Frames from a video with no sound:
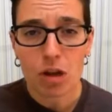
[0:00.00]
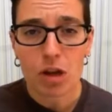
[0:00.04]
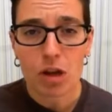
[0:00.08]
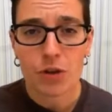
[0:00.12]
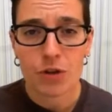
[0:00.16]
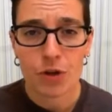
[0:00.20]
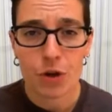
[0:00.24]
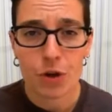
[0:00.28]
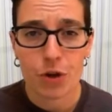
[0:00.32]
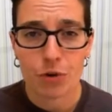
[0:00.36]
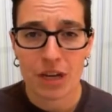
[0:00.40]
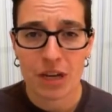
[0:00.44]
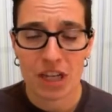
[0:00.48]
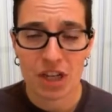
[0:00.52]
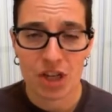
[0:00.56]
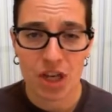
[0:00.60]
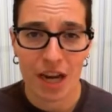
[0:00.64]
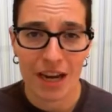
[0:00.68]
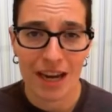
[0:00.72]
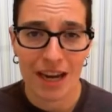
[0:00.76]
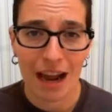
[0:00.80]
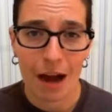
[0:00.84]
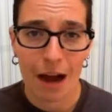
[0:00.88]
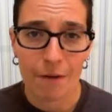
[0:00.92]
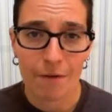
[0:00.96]
so you can
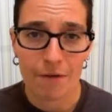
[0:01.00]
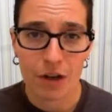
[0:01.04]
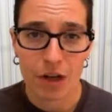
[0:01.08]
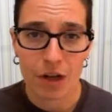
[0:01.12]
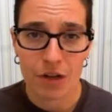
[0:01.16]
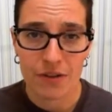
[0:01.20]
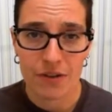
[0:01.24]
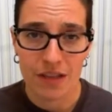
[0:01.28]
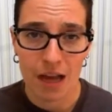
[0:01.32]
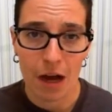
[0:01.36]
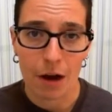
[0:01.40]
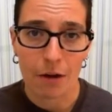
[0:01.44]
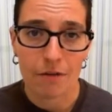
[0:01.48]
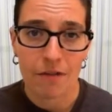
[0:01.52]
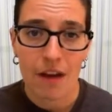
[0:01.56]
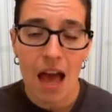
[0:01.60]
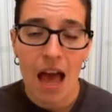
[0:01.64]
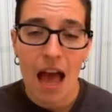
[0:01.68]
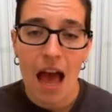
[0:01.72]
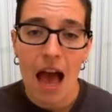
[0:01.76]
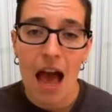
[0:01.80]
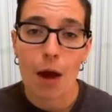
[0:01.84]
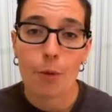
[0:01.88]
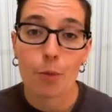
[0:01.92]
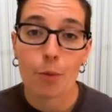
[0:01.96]
check it out for yourself.
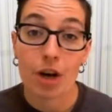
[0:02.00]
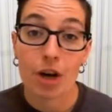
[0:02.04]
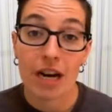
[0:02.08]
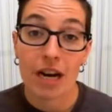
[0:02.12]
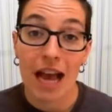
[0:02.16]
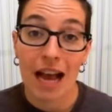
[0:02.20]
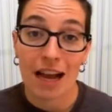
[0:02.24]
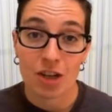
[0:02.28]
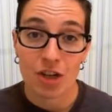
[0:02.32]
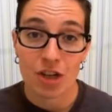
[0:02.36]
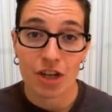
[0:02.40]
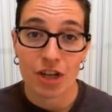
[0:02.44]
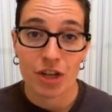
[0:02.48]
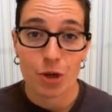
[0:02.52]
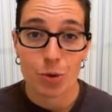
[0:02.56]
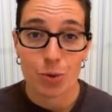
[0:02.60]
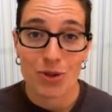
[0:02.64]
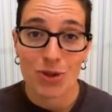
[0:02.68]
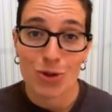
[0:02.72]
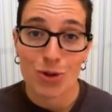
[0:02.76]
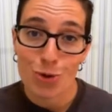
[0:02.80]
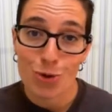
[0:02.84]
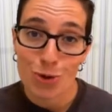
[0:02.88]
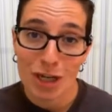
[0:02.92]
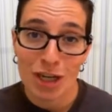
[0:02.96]
And we're gonna actually do a
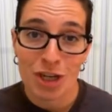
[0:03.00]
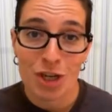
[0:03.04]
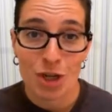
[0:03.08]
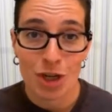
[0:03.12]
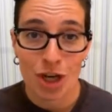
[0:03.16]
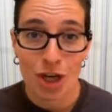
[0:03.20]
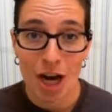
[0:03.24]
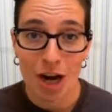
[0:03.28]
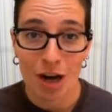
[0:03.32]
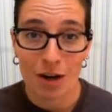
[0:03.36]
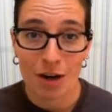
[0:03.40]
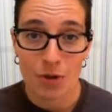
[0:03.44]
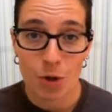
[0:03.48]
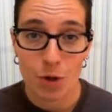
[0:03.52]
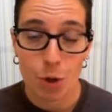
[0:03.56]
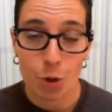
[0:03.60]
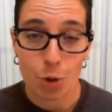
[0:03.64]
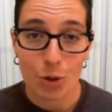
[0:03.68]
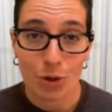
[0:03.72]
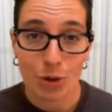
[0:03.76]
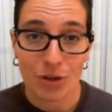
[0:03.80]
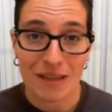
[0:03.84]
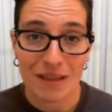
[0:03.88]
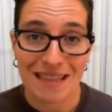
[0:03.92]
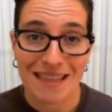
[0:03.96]
screen share so you
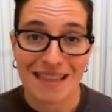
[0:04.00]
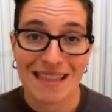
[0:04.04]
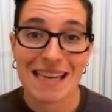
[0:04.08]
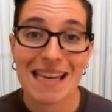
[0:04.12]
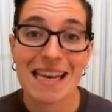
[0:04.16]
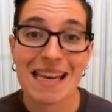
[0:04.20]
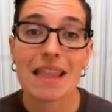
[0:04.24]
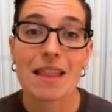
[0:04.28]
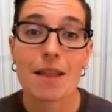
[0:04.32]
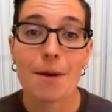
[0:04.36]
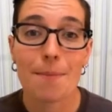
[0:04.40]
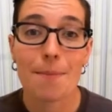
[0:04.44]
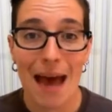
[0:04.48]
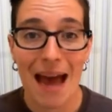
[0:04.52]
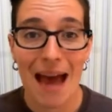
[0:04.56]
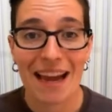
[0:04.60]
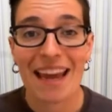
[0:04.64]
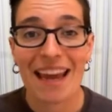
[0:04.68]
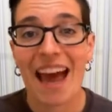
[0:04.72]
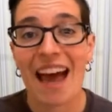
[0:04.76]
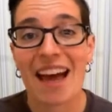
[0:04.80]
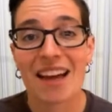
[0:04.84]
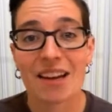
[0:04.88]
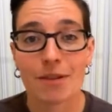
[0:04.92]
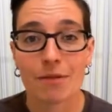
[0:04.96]
can see the back
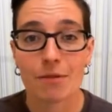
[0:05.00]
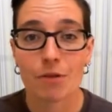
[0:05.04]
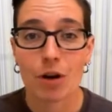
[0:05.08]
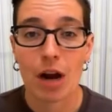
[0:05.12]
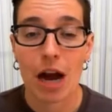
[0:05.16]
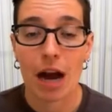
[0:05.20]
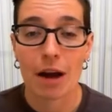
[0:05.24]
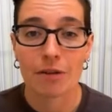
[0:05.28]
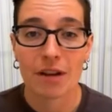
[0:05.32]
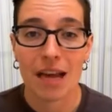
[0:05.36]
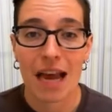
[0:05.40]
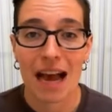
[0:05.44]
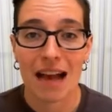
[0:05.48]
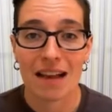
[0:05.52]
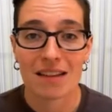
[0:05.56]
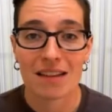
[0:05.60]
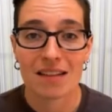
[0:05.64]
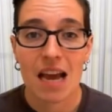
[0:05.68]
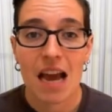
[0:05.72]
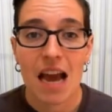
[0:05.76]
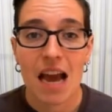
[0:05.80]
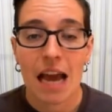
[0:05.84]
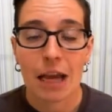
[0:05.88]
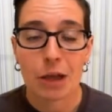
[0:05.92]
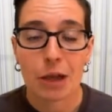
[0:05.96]
end of Crowdcast
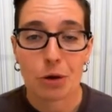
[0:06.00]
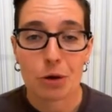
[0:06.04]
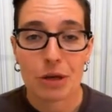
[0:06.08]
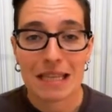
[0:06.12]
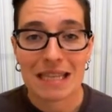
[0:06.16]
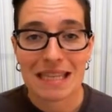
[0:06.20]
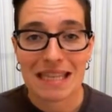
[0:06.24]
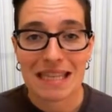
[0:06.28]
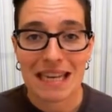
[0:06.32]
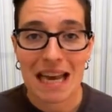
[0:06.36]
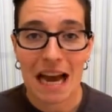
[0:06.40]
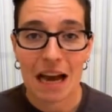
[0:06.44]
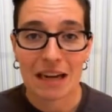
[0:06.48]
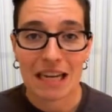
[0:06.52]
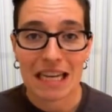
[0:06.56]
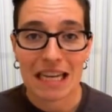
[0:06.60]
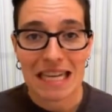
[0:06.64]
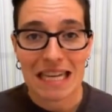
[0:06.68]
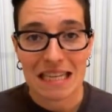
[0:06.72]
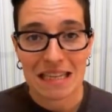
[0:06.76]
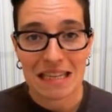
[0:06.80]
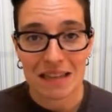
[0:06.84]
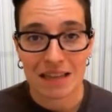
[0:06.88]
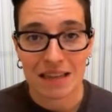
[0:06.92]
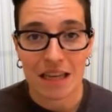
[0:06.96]
and you can see how to
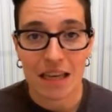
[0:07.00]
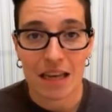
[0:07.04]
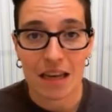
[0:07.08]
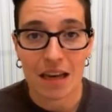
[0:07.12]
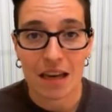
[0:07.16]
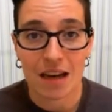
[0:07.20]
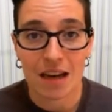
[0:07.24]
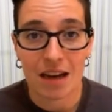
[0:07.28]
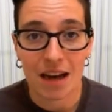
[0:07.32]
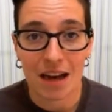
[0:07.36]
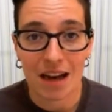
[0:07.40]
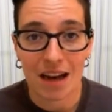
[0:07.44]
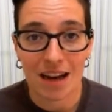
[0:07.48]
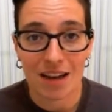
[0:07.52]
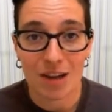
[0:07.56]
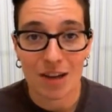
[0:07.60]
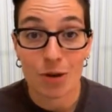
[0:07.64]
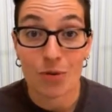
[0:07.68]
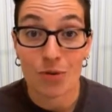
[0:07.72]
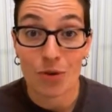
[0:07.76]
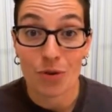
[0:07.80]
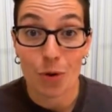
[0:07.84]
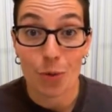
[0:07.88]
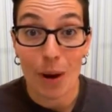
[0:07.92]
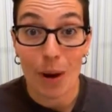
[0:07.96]
easily
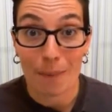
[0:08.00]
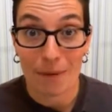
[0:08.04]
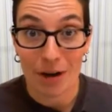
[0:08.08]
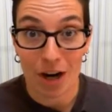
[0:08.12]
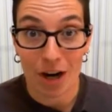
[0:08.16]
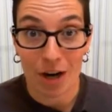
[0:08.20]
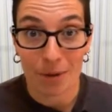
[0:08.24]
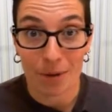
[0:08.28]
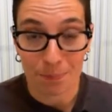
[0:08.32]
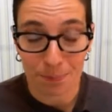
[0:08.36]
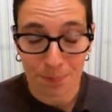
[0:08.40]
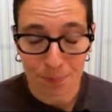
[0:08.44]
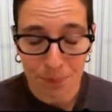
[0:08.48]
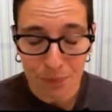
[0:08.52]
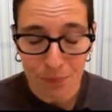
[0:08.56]
use your webinar.